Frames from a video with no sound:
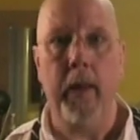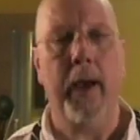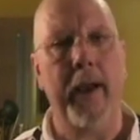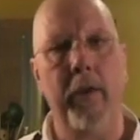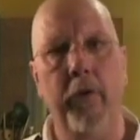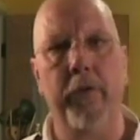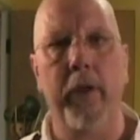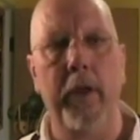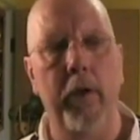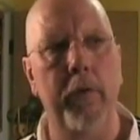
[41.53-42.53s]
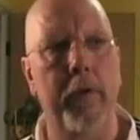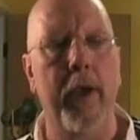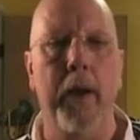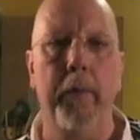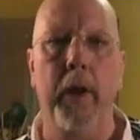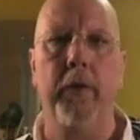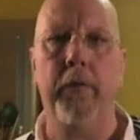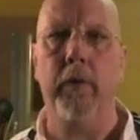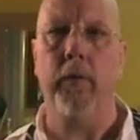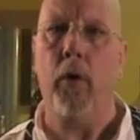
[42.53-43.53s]
I usually use a
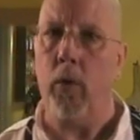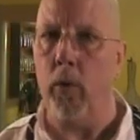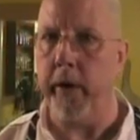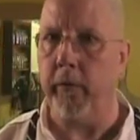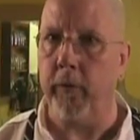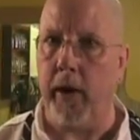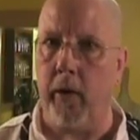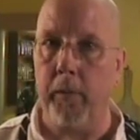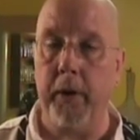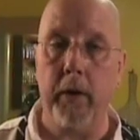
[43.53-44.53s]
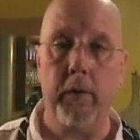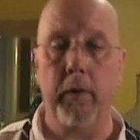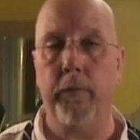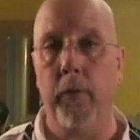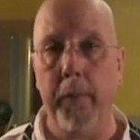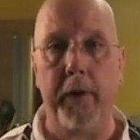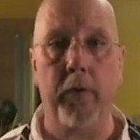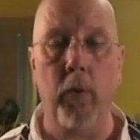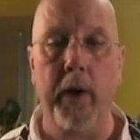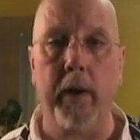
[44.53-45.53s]
combination of whole wheat flour because it ferments
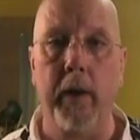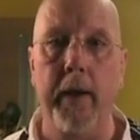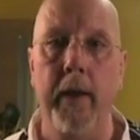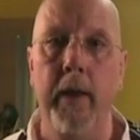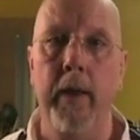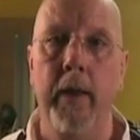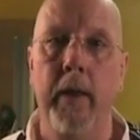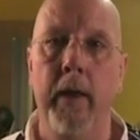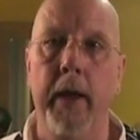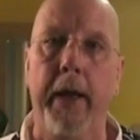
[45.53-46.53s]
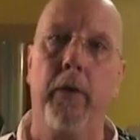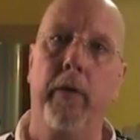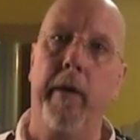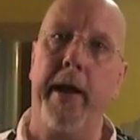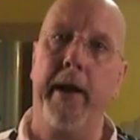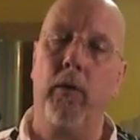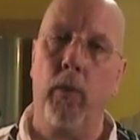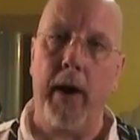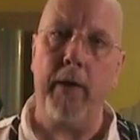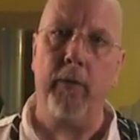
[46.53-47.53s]
quickly and organic
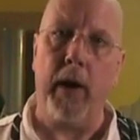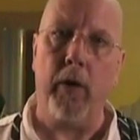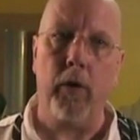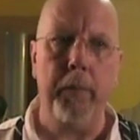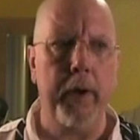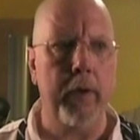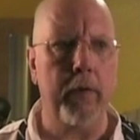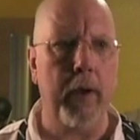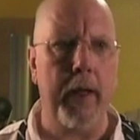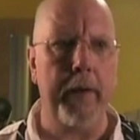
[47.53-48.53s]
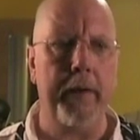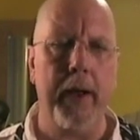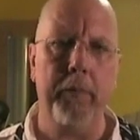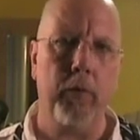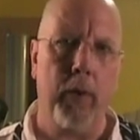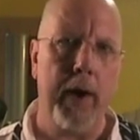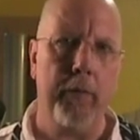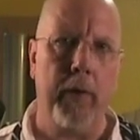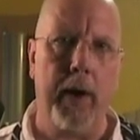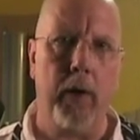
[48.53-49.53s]
rye flour because a lot of times the rye
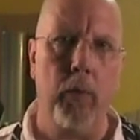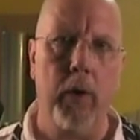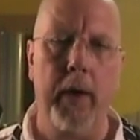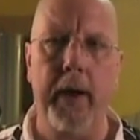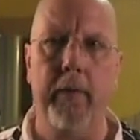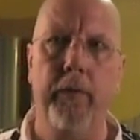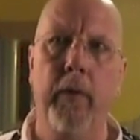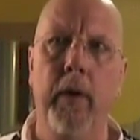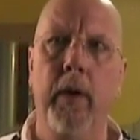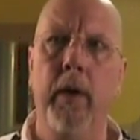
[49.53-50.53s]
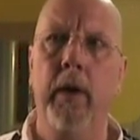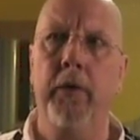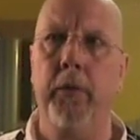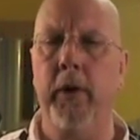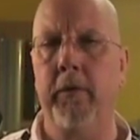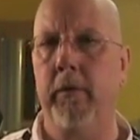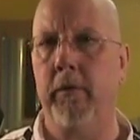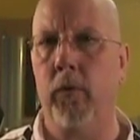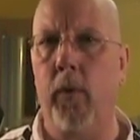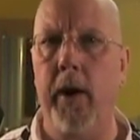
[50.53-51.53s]
flour will have traces
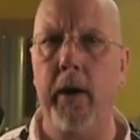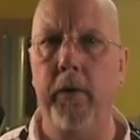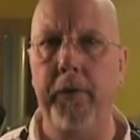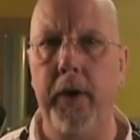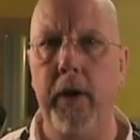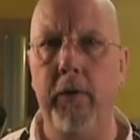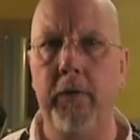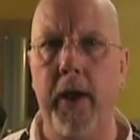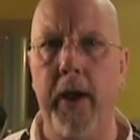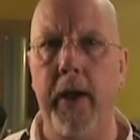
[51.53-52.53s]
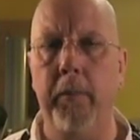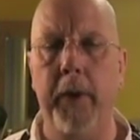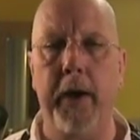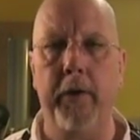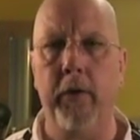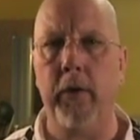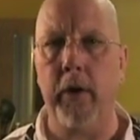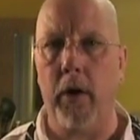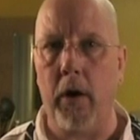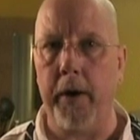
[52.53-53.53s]
of wild yeast and
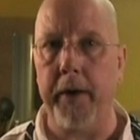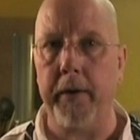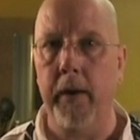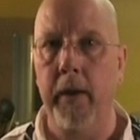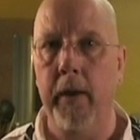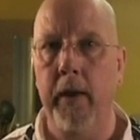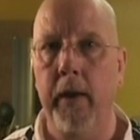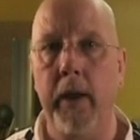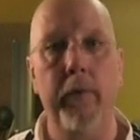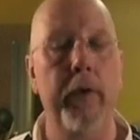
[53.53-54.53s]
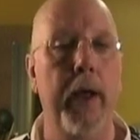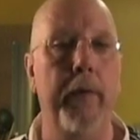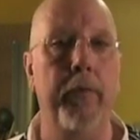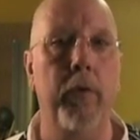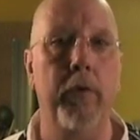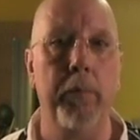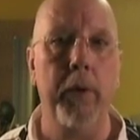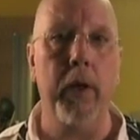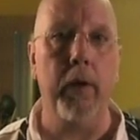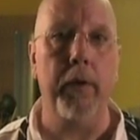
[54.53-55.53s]
bacteria on it even after it's
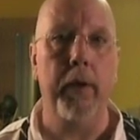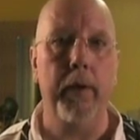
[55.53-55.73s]
milled.